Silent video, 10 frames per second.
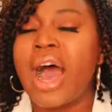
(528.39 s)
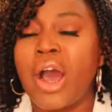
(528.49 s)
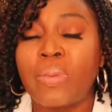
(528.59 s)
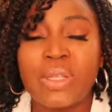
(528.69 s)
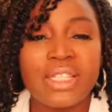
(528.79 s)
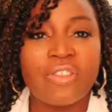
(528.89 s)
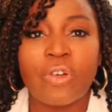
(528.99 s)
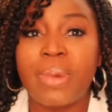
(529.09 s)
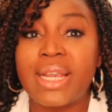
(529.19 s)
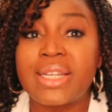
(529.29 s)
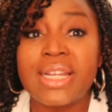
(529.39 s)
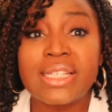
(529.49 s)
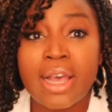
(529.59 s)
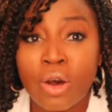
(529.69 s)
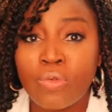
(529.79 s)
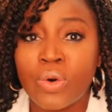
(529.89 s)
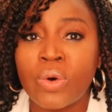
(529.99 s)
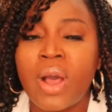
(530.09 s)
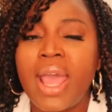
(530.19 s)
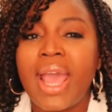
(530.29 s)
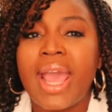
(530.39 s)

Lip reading: I hope this information is helpful